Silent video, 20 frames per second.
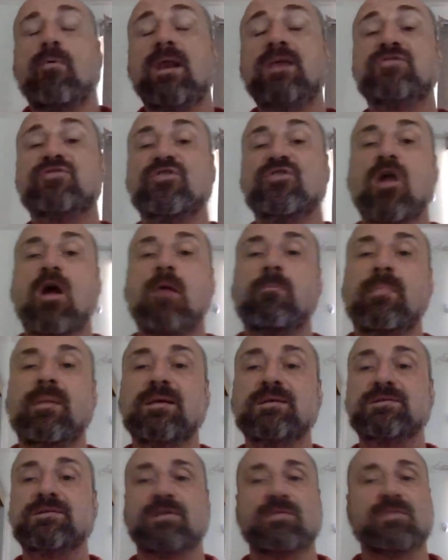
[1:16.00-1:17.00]
should not
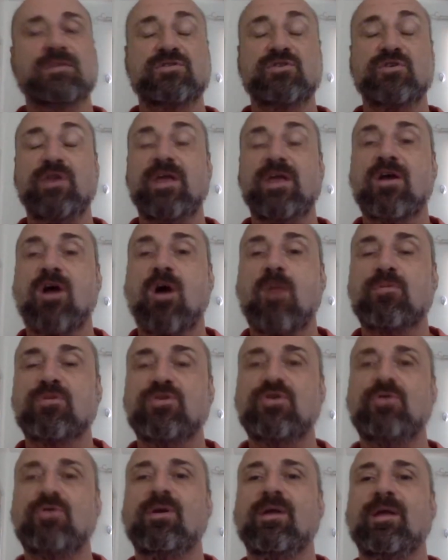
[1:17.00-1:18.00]
miss this unique
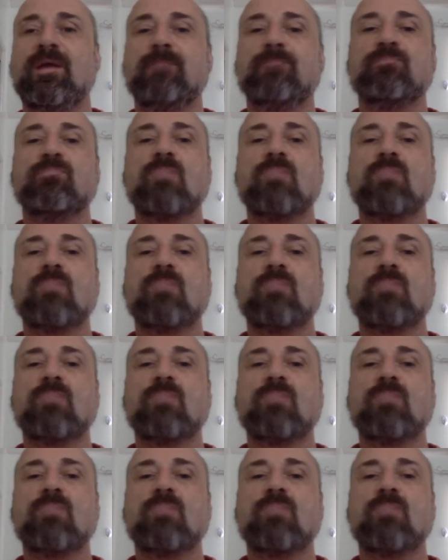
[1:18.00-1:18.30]
opportunity.